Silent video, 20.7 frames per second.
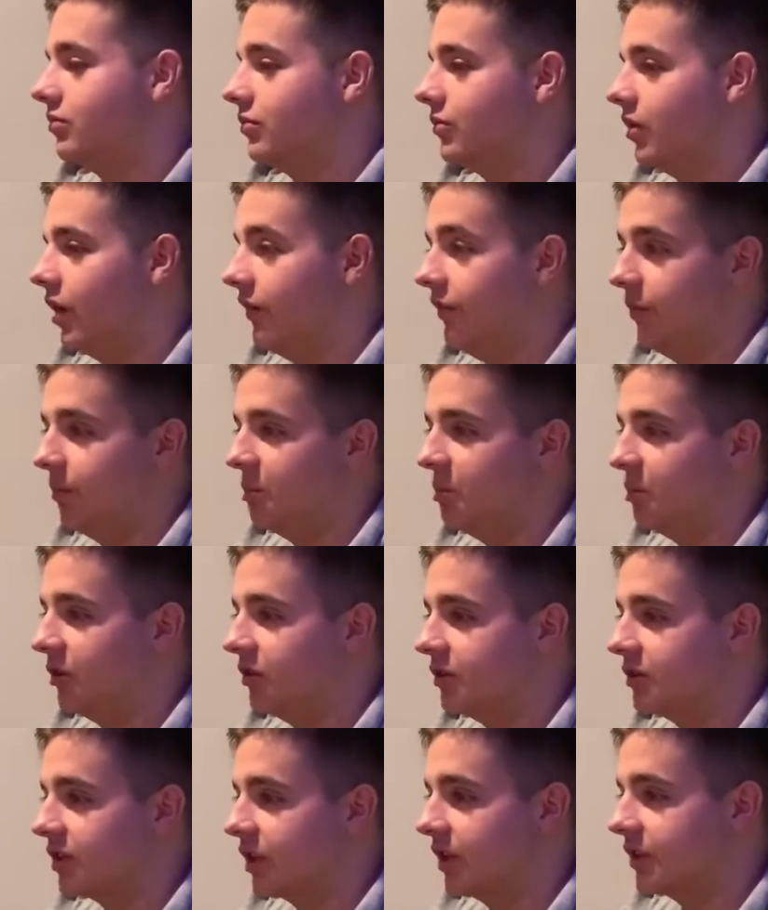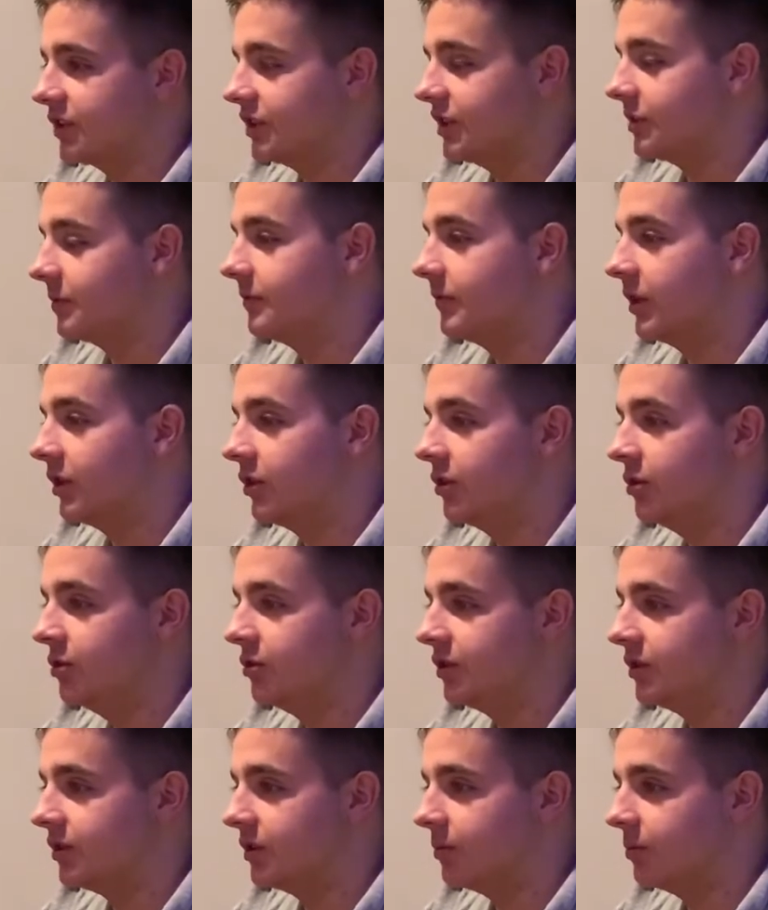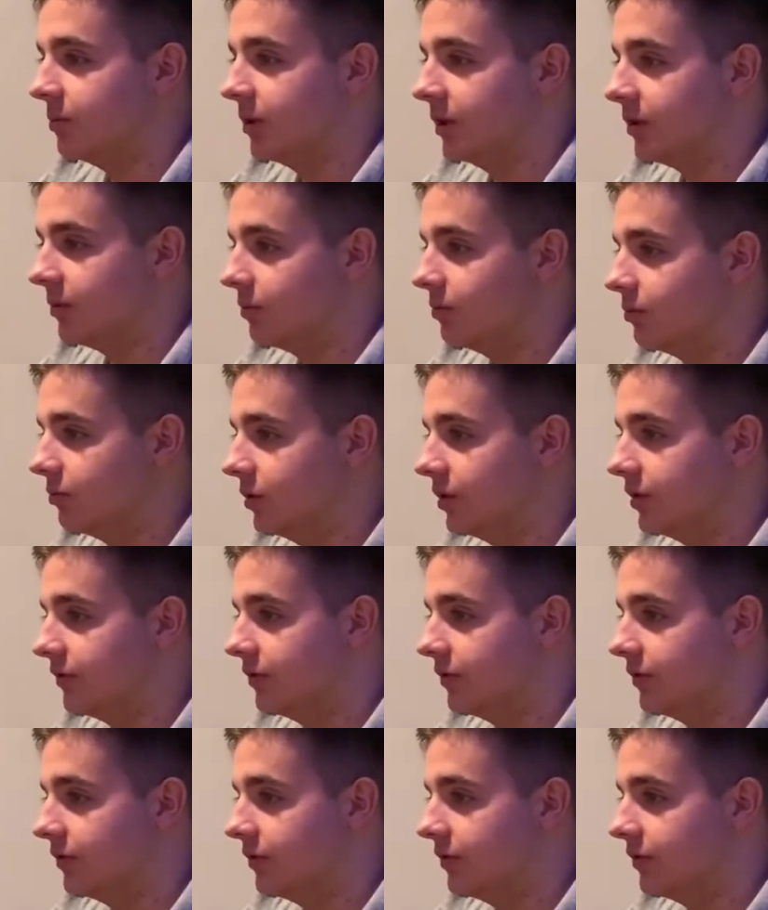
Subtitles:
I think we won the entire season without losing, didn't we?